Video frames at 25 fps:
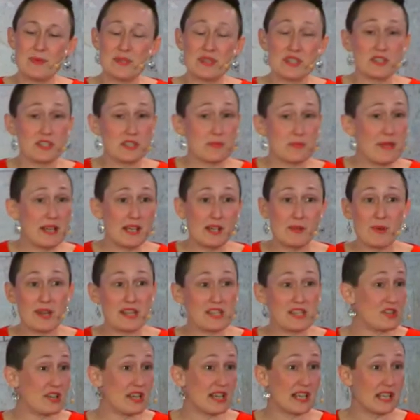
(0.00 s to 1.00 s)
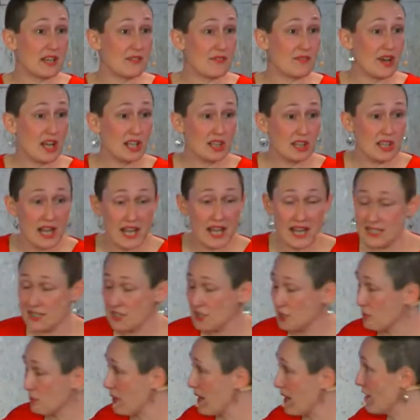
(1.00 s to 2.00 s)
there's many ways you can give online
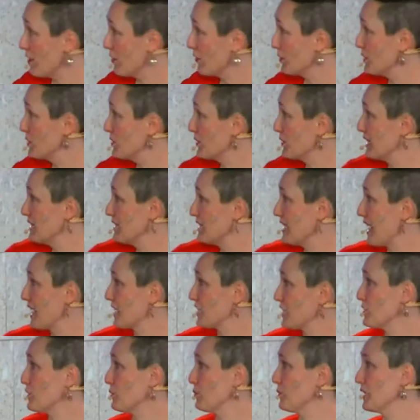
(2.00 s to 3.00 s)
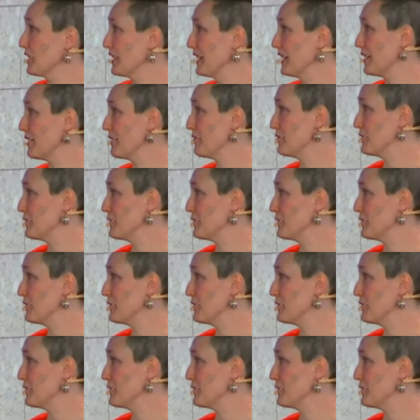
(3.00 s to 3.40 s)
as well. You can text the word give